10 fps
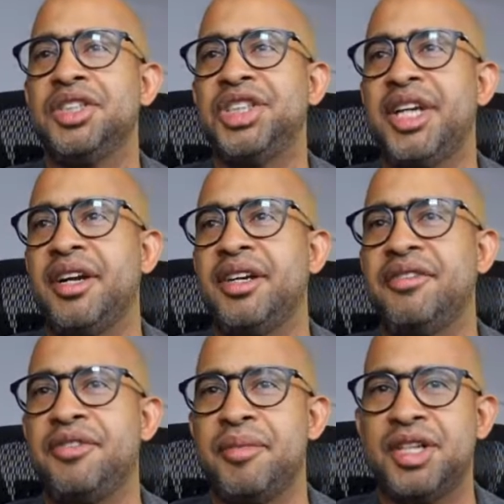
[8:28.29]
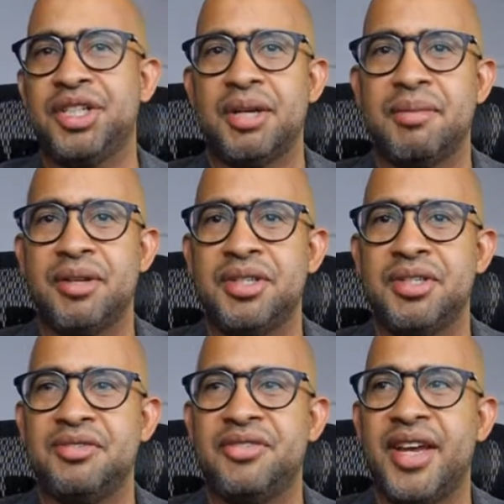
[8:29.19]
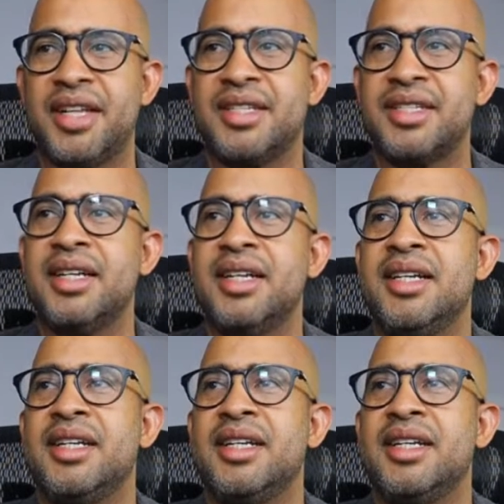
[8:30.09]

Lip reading: share information about these events,